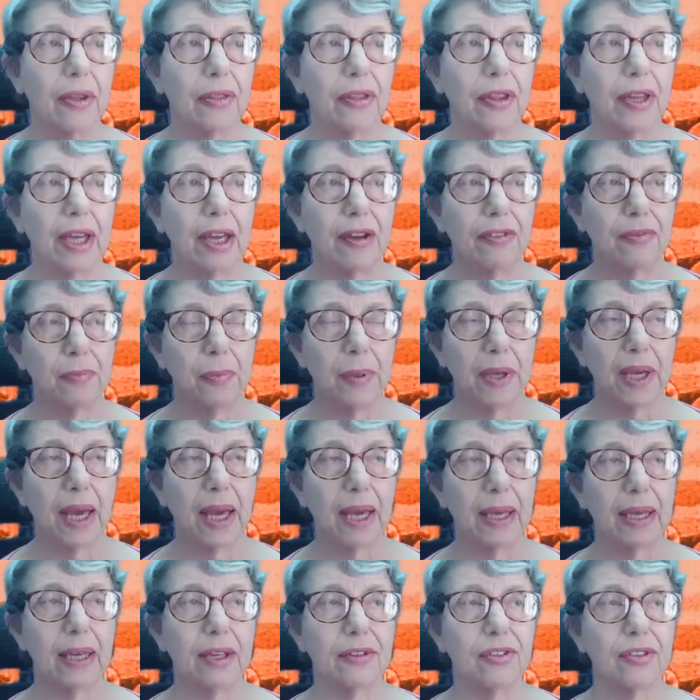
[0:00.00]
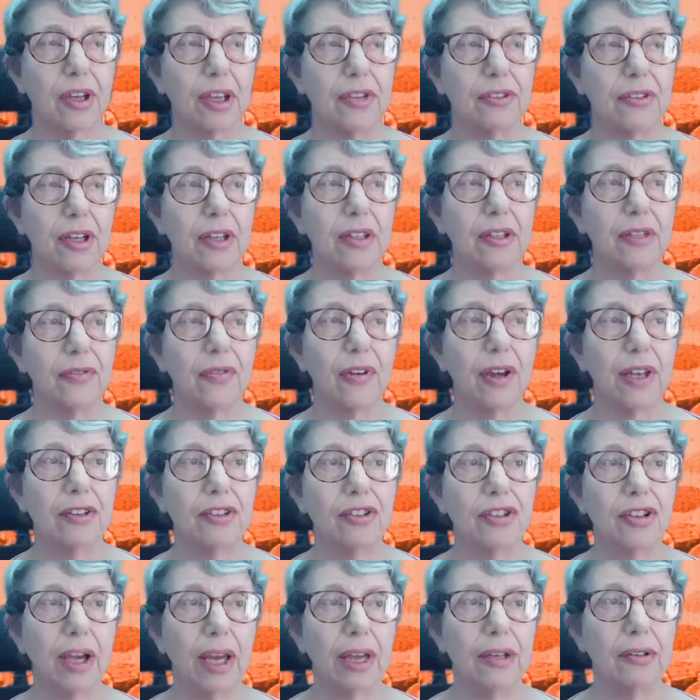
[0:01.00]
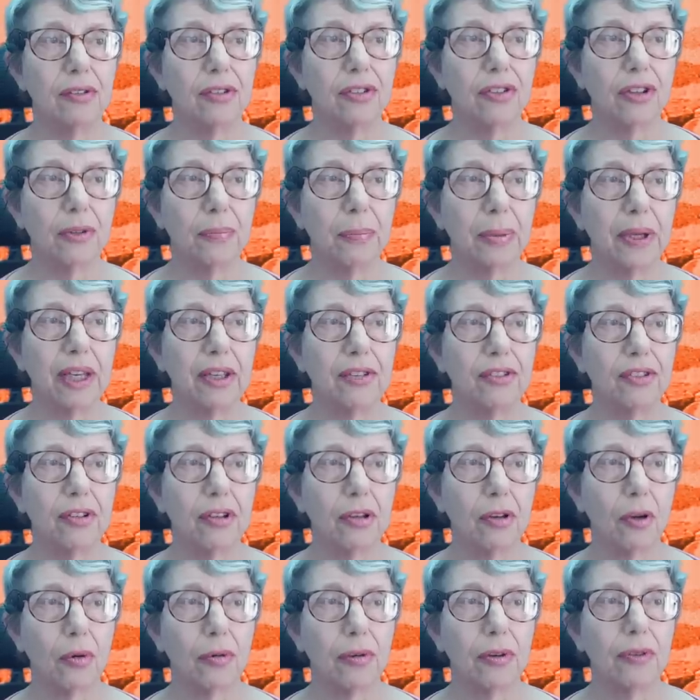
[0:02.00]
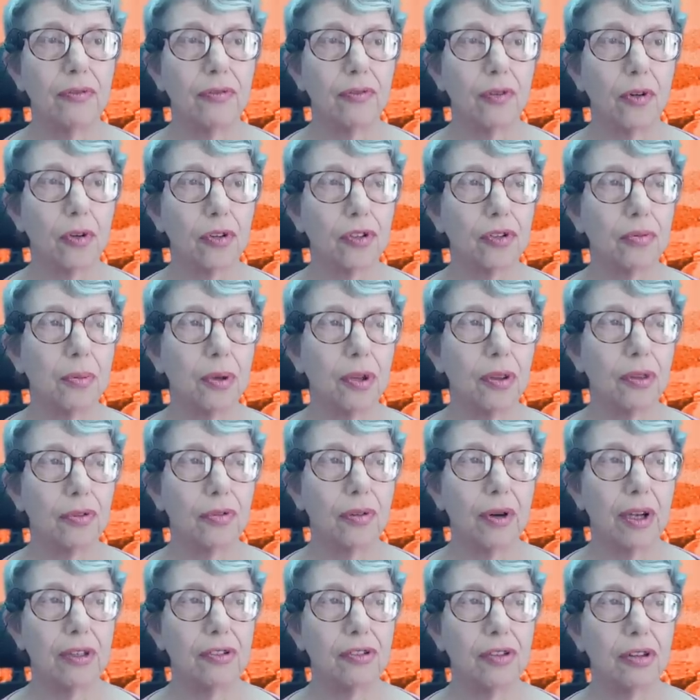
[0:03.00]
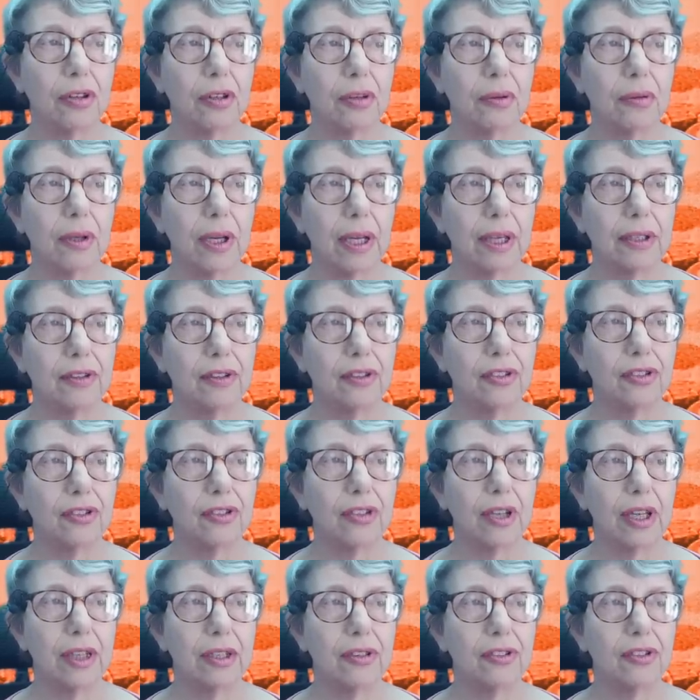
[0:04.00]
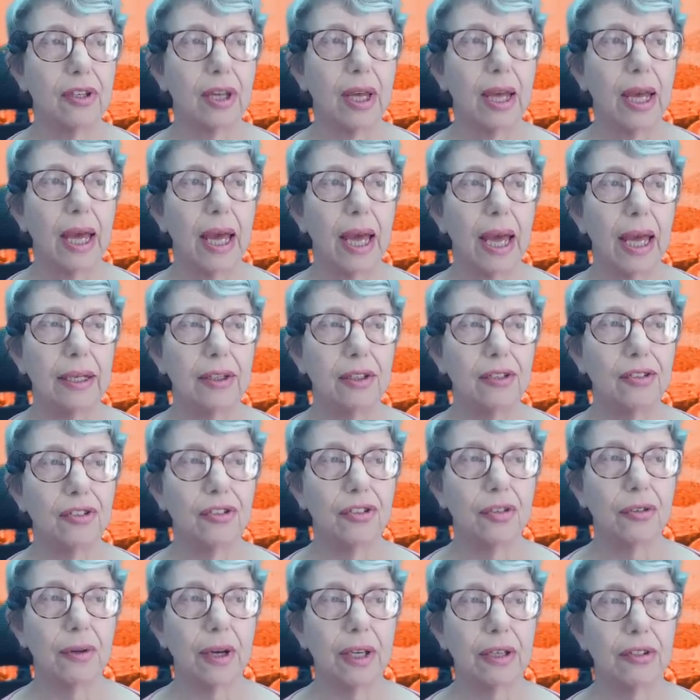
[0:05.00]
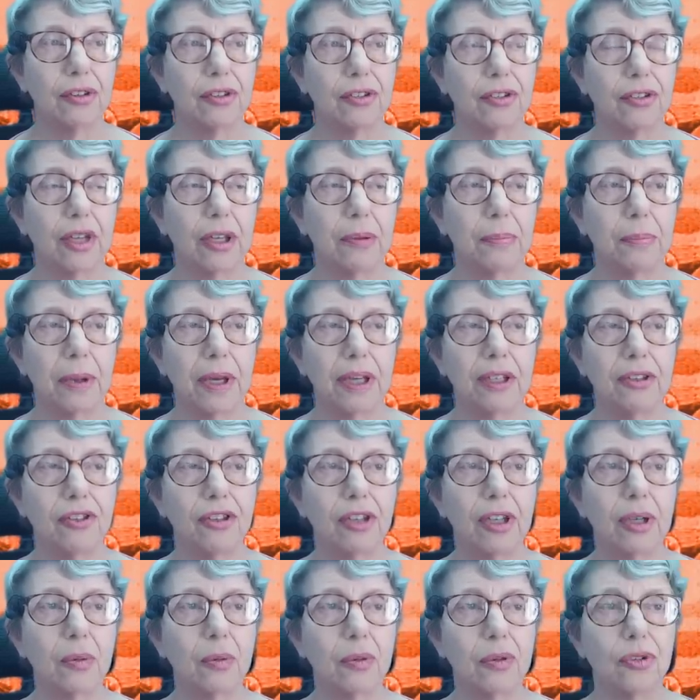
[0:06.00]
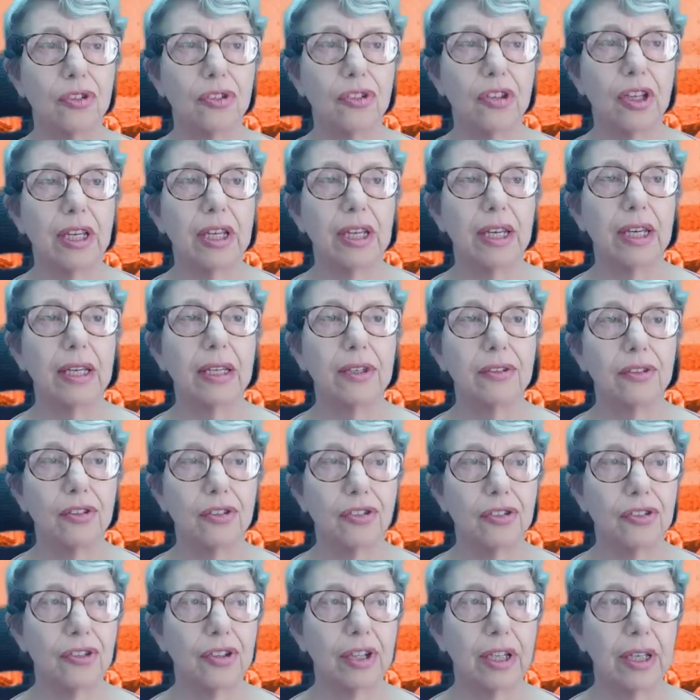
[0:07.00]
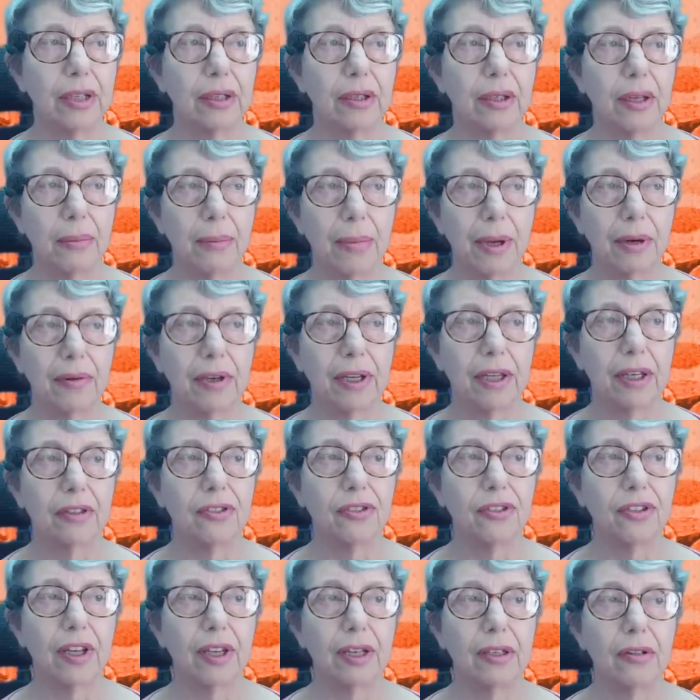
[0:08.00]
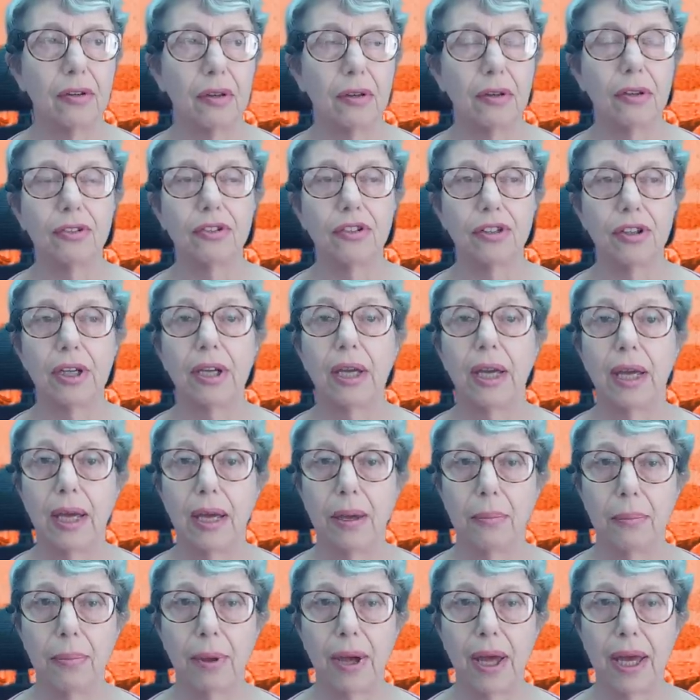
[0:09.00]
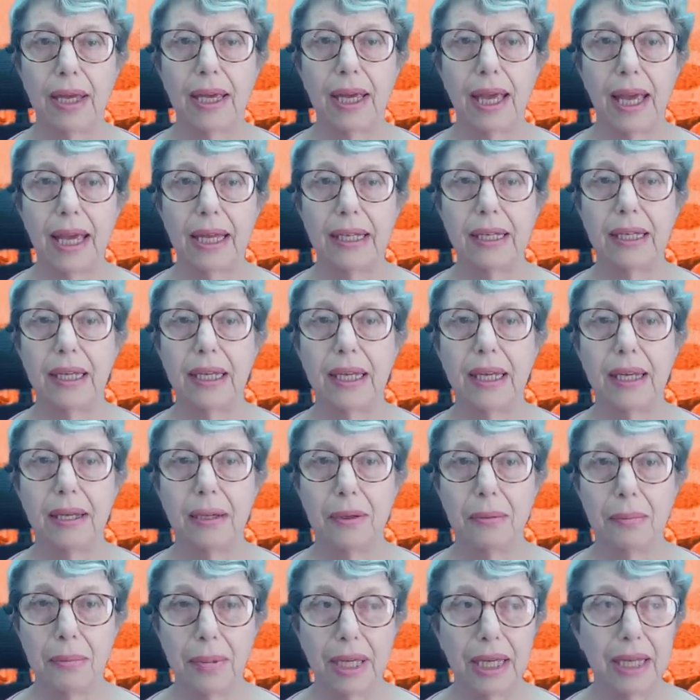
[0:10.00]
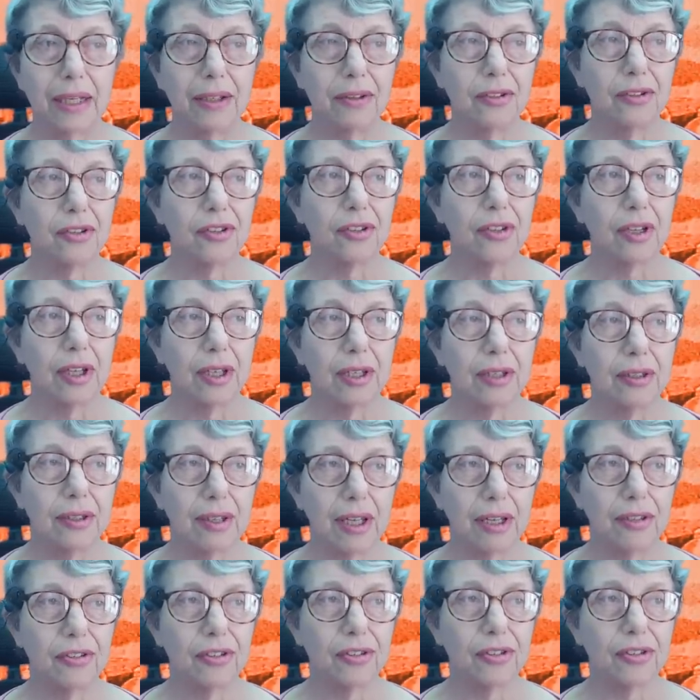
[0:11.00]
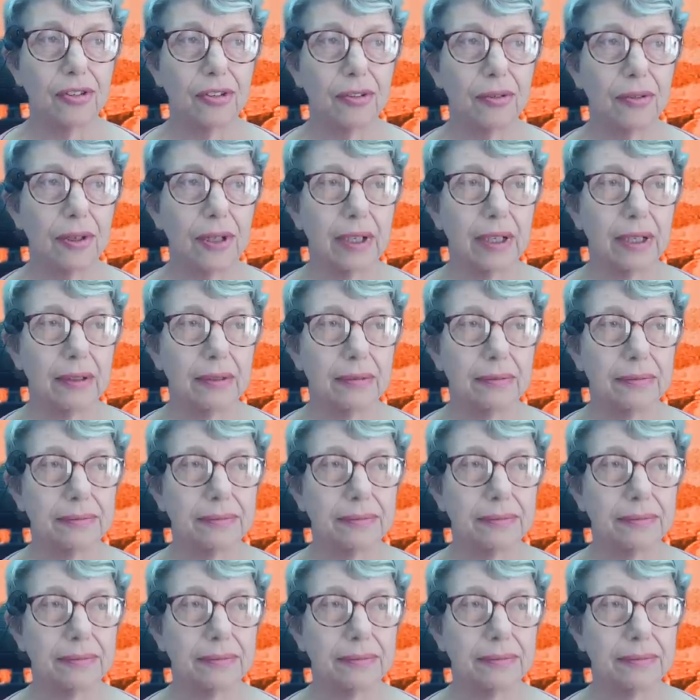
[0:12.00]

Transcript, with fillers: The FBI has identified China as the biggest law enforcement threat to the United States, and its director said Beijing was seeking to steal American technology by any means necessary.